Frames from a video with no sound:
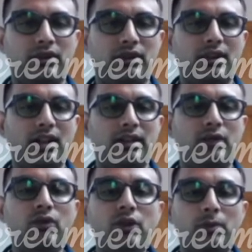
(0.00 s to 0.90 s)
is
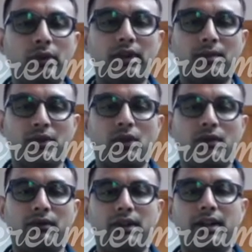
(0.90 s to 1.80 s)
started, which programs are
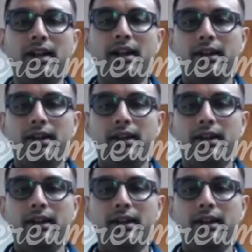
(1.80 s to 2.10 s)
offered.